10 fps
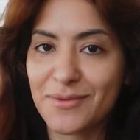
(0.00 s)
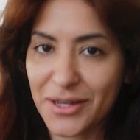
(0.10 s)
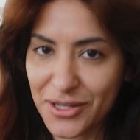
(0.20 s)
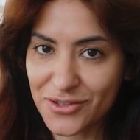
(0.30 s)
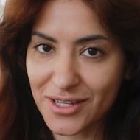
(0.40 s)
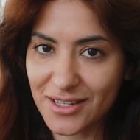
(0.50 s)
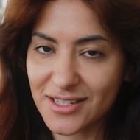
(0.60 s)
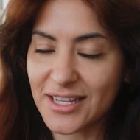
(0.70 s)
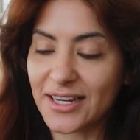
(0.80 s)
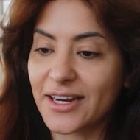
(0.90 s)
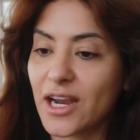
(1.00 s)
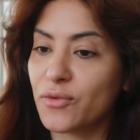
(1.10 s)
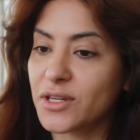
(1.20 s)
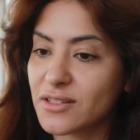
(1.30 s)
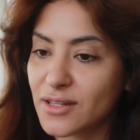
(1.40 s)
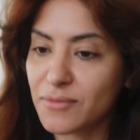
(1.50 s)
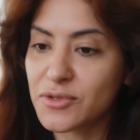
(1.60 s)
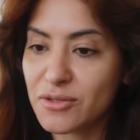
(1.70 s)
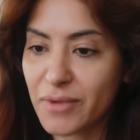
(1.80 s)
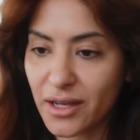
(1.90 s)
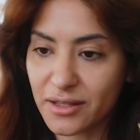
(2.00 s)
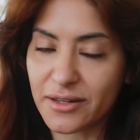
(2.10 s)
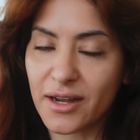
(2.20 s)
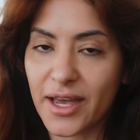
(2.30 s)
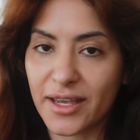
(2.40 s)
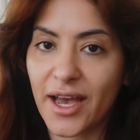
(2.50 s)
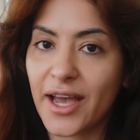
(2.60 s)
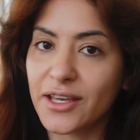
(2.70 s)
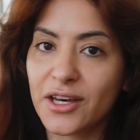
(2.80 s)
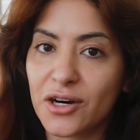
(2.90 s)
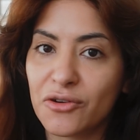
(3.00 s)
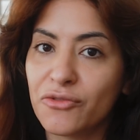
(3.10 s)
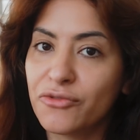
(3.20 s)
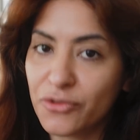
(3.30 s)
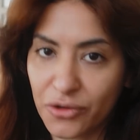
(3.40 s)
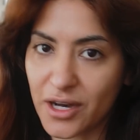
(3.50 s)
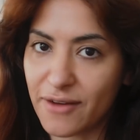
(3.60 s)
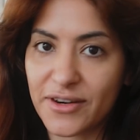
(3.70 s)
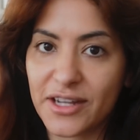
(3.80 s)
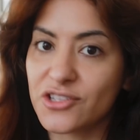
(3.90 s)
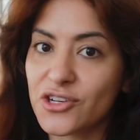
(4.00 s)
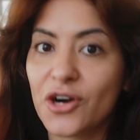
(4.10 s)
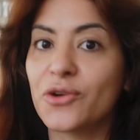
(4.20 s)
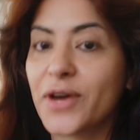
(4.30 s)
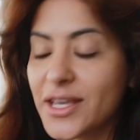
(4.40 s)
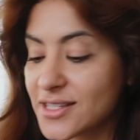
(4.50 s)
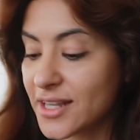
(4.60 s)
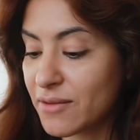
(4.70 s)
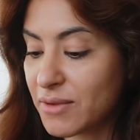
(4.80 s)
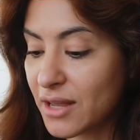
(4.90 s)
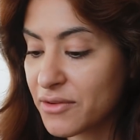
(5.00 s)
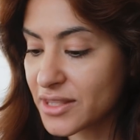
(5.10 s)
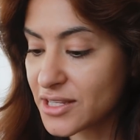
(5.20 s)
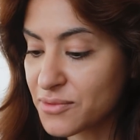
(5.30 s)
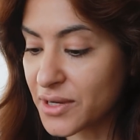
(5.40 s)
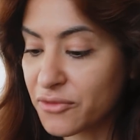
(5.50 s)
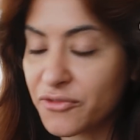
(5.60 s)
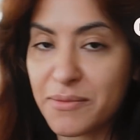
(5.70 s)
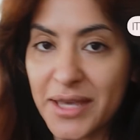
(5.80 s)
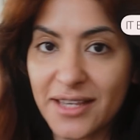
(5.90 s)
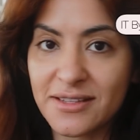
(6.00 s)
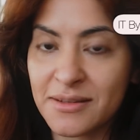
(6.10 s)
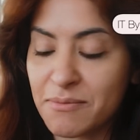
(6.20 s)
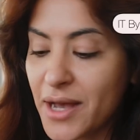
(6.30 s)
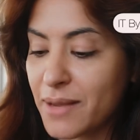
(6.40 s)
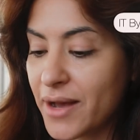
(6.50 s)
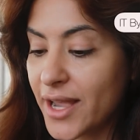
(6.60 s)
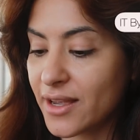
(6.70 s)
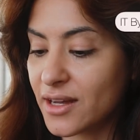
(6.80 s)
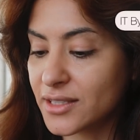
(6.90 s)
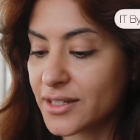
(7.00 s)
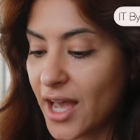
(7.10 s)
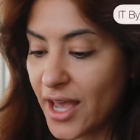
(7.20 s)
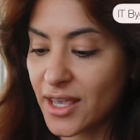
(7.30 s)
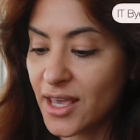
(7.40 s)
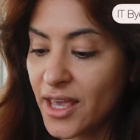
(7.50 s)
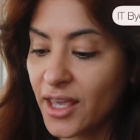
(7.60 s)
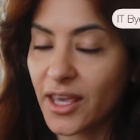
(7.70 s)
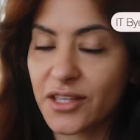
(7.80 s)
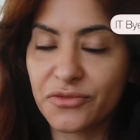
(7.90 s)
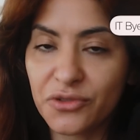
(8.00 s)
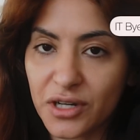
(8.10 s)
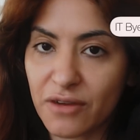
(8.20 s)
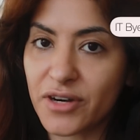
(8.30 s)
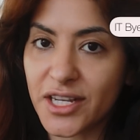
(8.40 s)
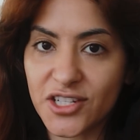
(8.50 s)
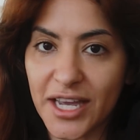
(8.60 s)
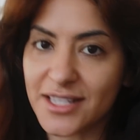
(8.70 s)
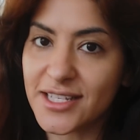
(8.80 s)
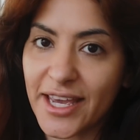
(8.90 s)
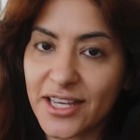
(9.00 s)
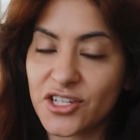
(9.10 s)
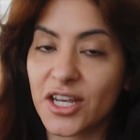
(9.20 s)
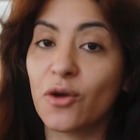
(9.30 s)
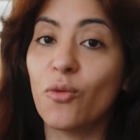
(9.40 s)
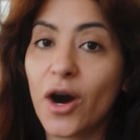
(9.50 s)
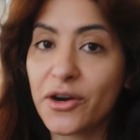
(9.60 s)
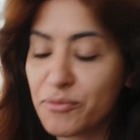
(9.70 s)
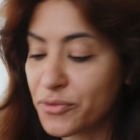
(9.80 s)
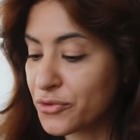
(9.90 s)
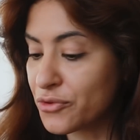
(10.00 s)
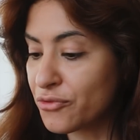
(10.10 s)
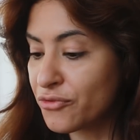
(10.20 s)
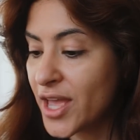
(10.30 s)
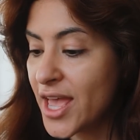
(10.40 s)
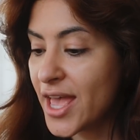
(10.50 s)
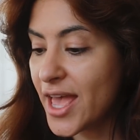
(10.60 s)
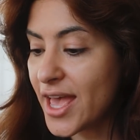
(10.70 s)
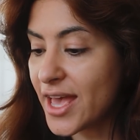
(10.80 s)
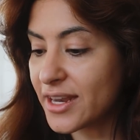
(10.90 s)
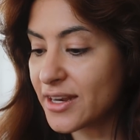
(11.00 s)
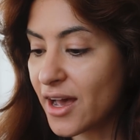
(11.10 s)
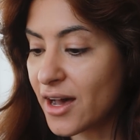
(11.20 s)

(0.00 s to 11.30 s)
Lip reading: I'm going to use a concealer, and when it comes to my under eye, I go full coverage always, and I've been loving this one from It, Bye Bye Under Eye. It's full coverage, anti-aging, waterproof, and